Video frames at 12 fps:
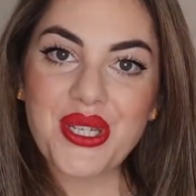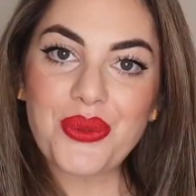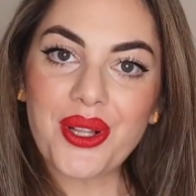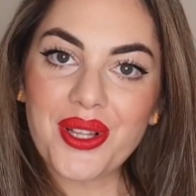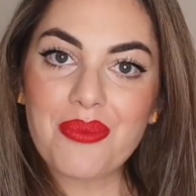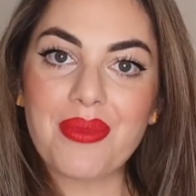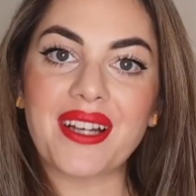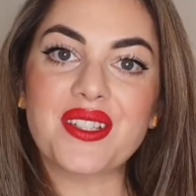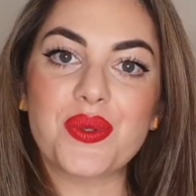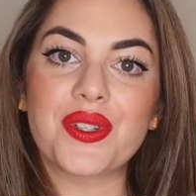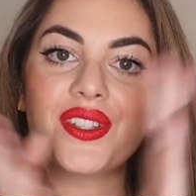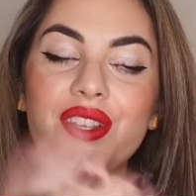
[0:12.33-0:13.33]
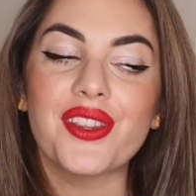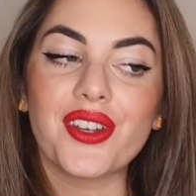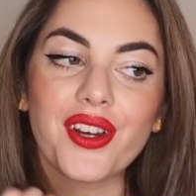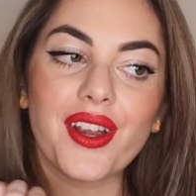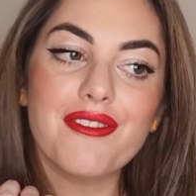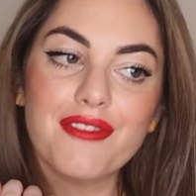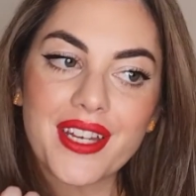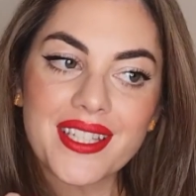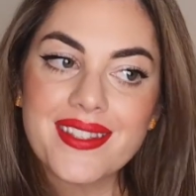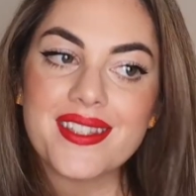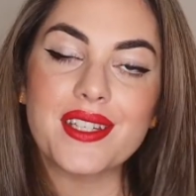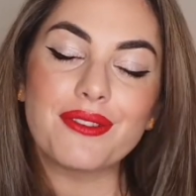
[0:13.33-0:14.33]
welcome back to another
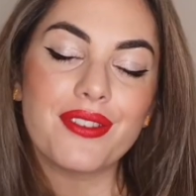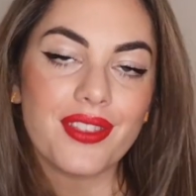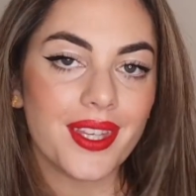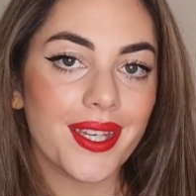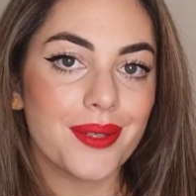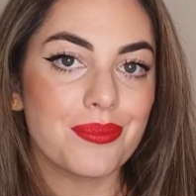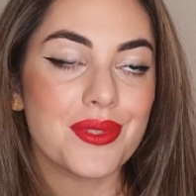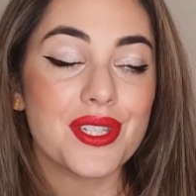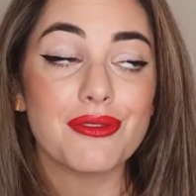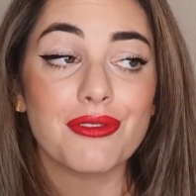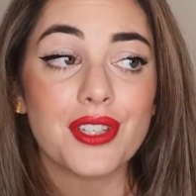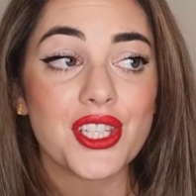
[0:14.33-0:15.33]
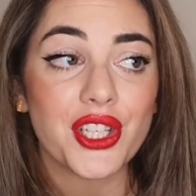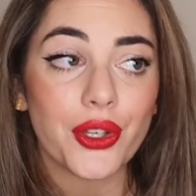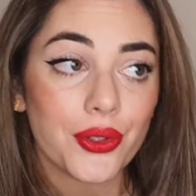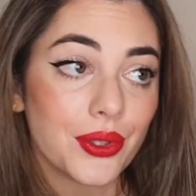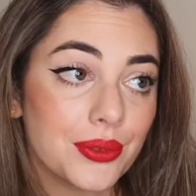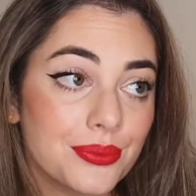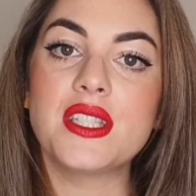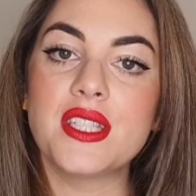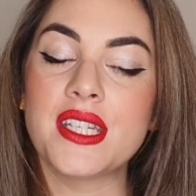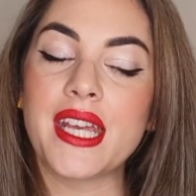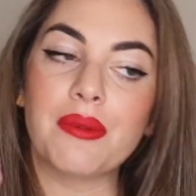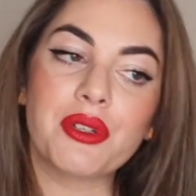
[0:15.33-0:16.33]
festive themed video.
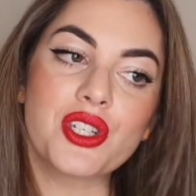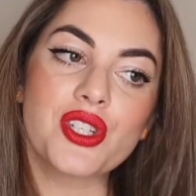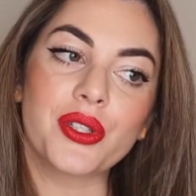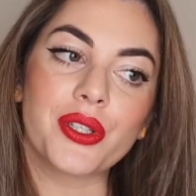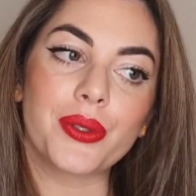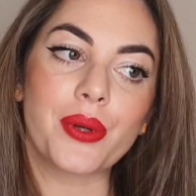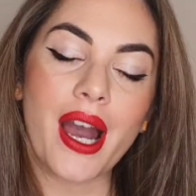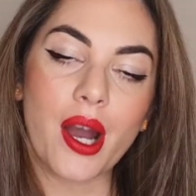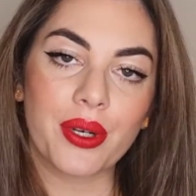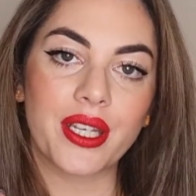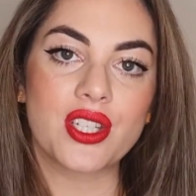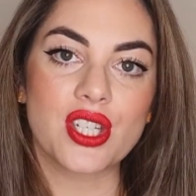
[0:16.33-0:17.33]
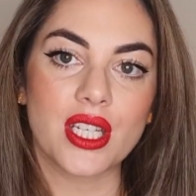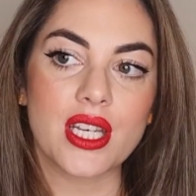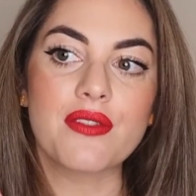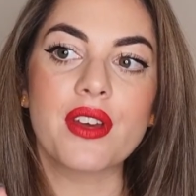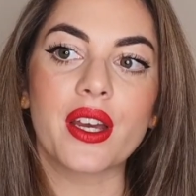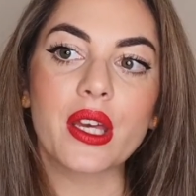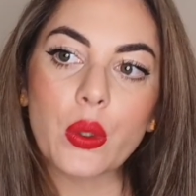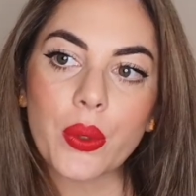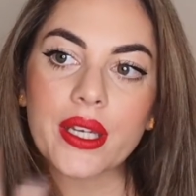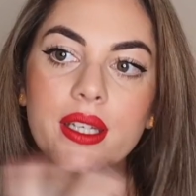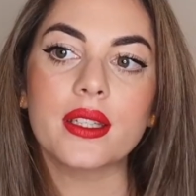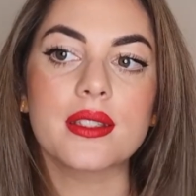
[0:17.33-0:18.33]
Today I'm going to show you how I achieve a
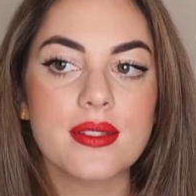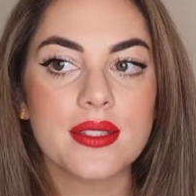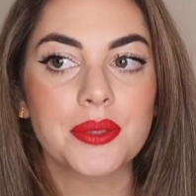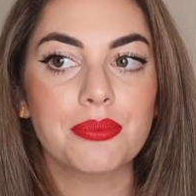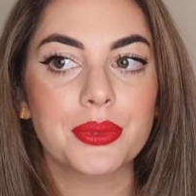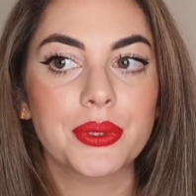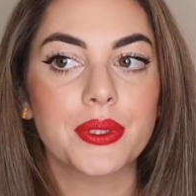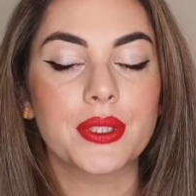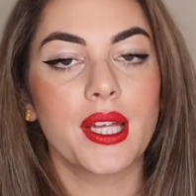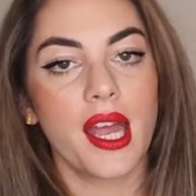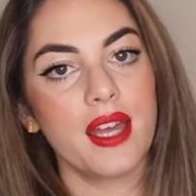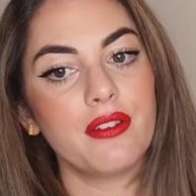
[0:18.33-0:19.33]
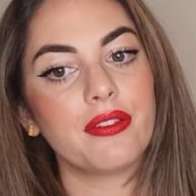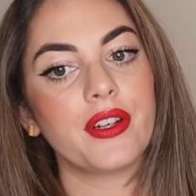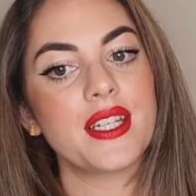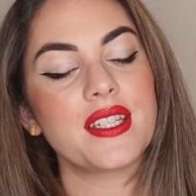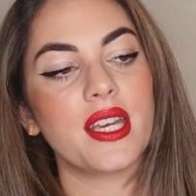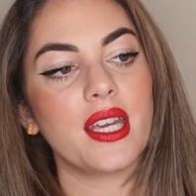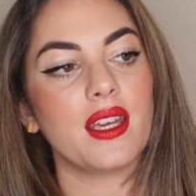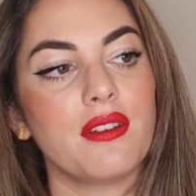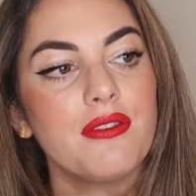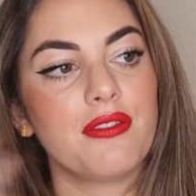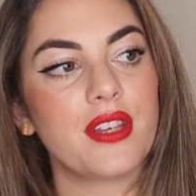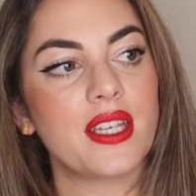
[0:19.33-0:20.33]
quick and simple everyday
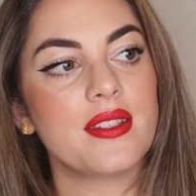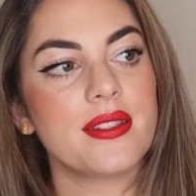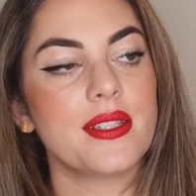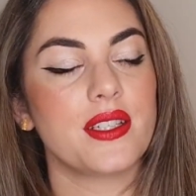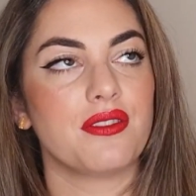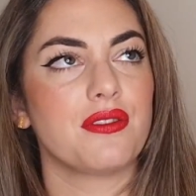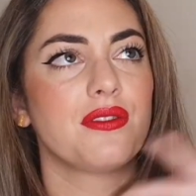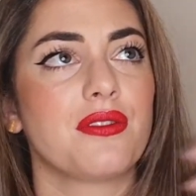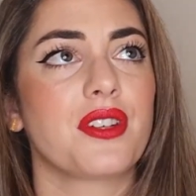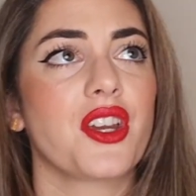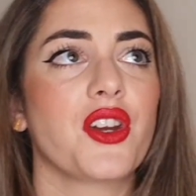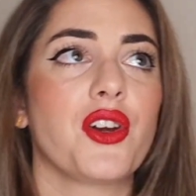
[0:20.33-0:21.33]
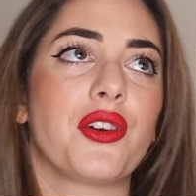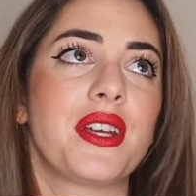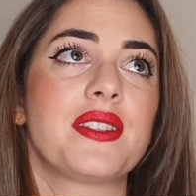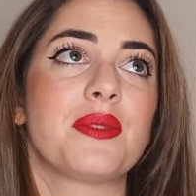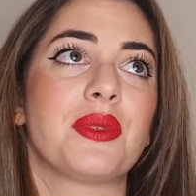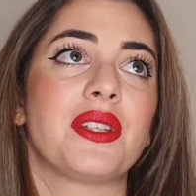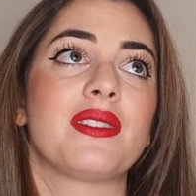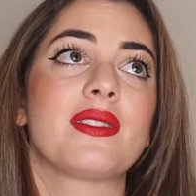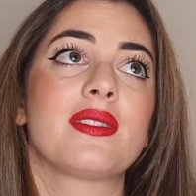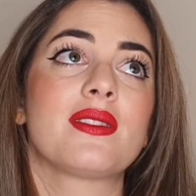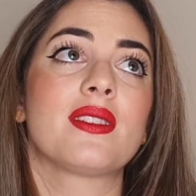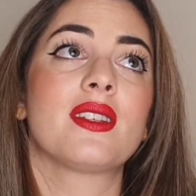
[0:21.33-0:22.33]
festive
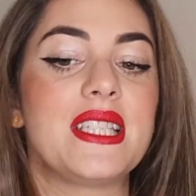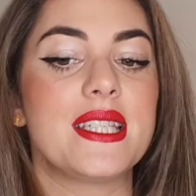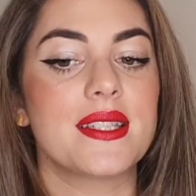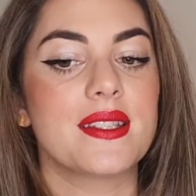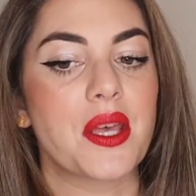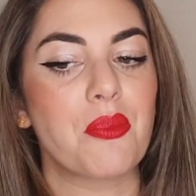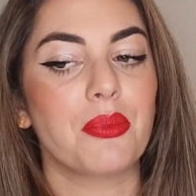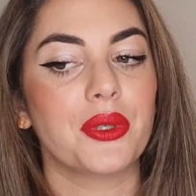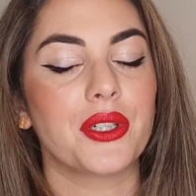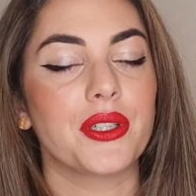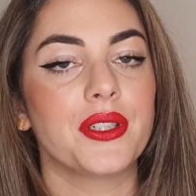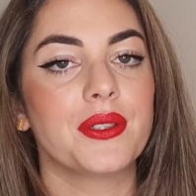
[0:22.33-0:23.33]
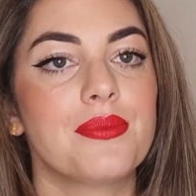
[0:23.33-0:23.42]
Christmas December